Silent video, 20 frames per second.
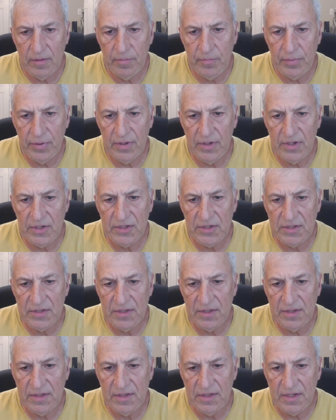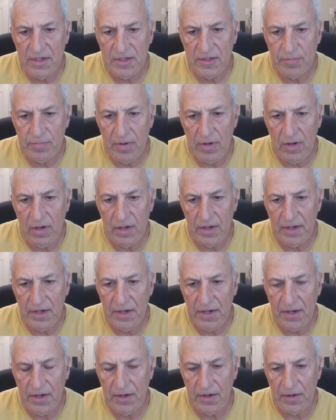push this pawn
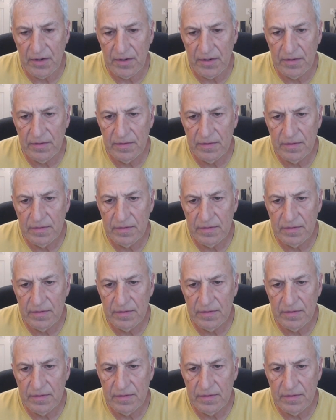here,